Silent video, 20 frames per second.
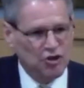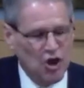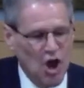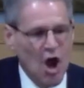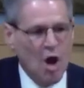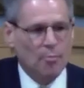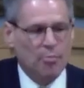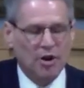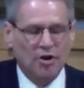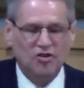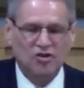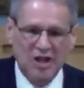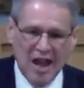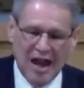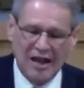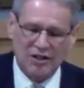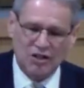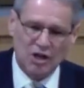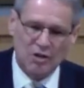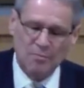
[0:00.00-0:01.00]

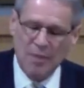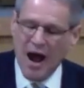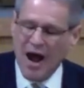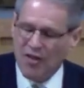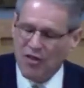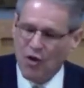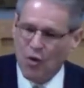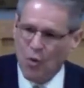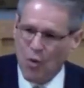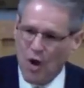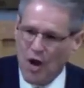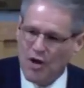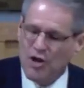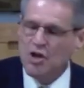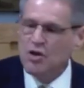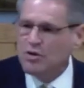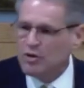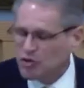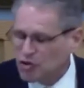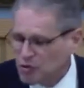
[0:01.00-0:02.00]
protected by the one who
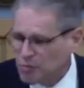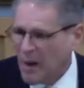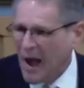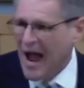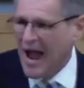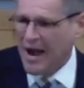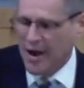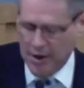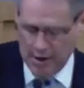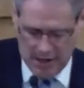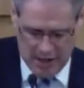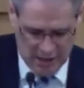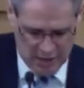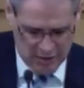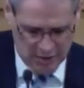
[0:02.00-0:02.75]
inspired it